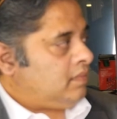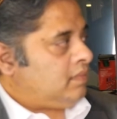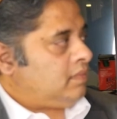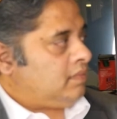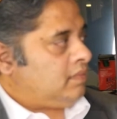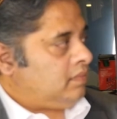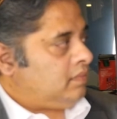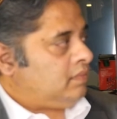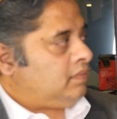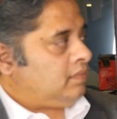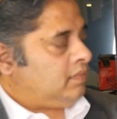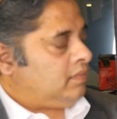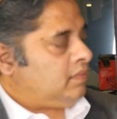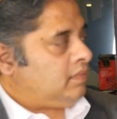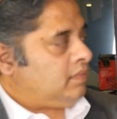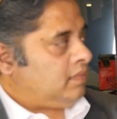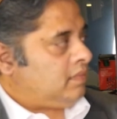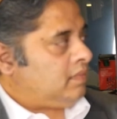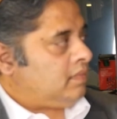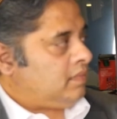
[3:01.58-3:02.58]

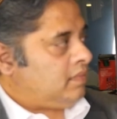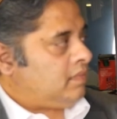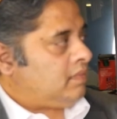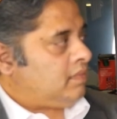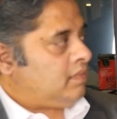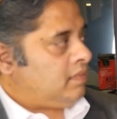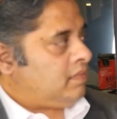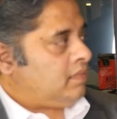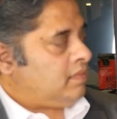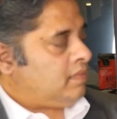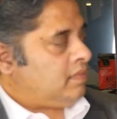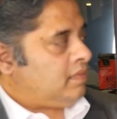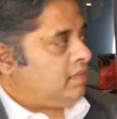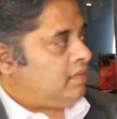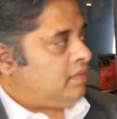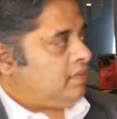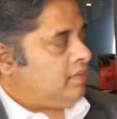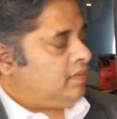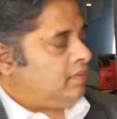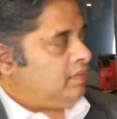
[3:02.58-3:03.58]

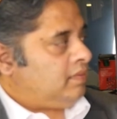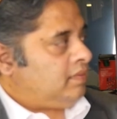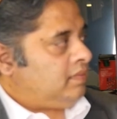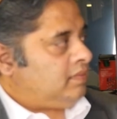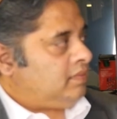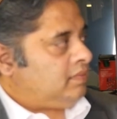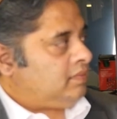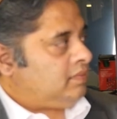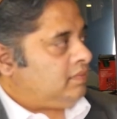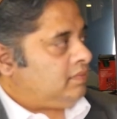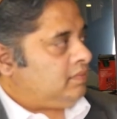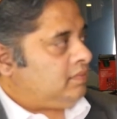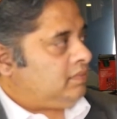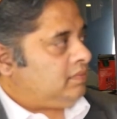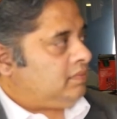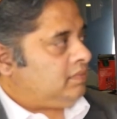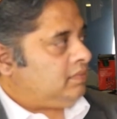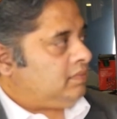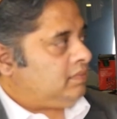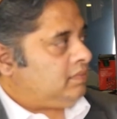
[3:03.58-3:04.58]

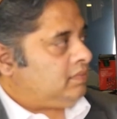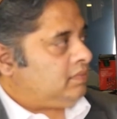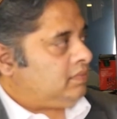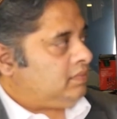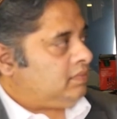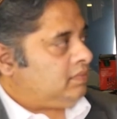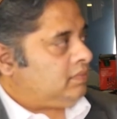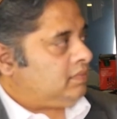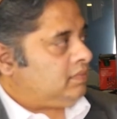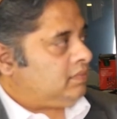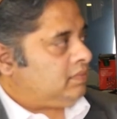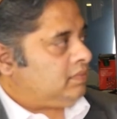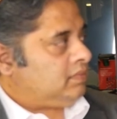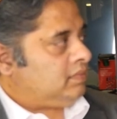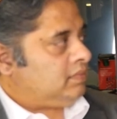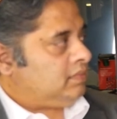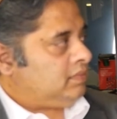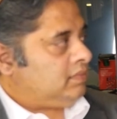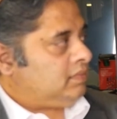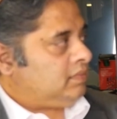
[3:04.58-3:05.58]

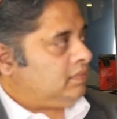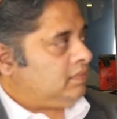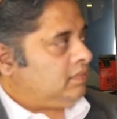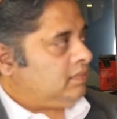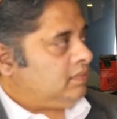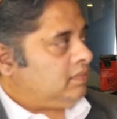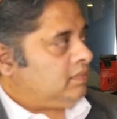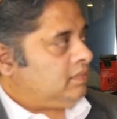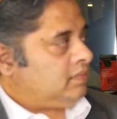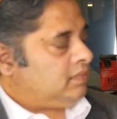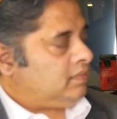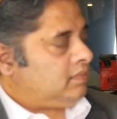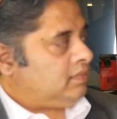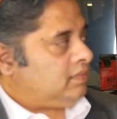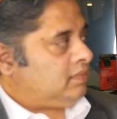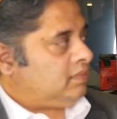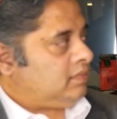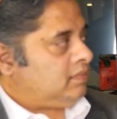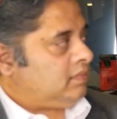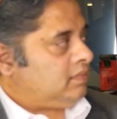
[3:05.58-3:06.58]

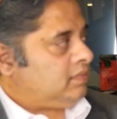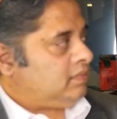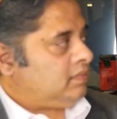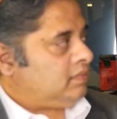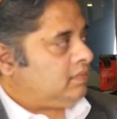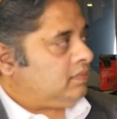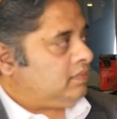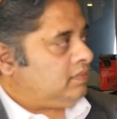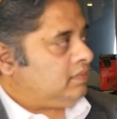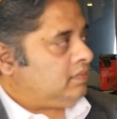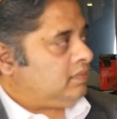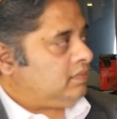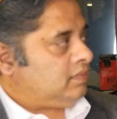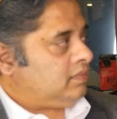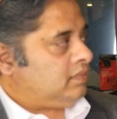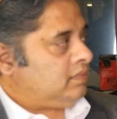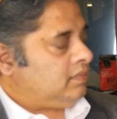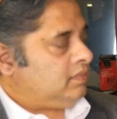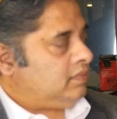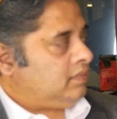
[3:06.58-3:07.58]

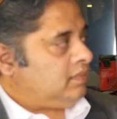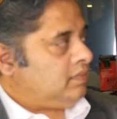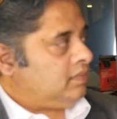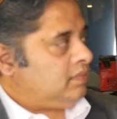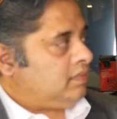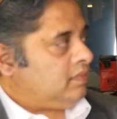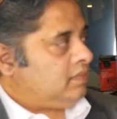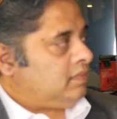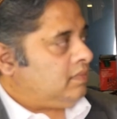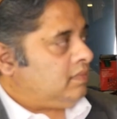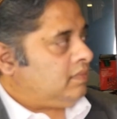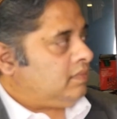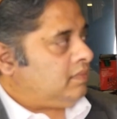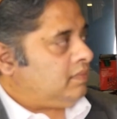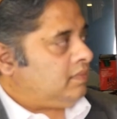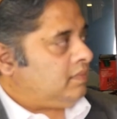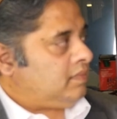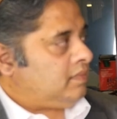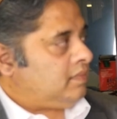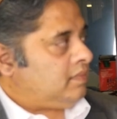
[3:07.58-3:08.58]

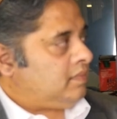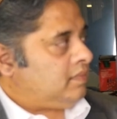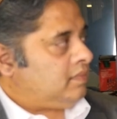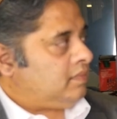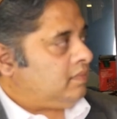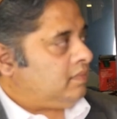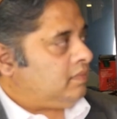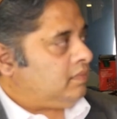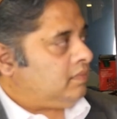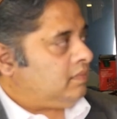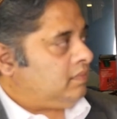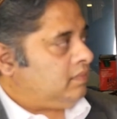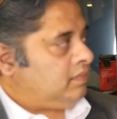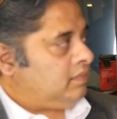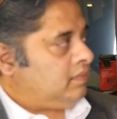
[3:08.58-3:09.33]
[no speech]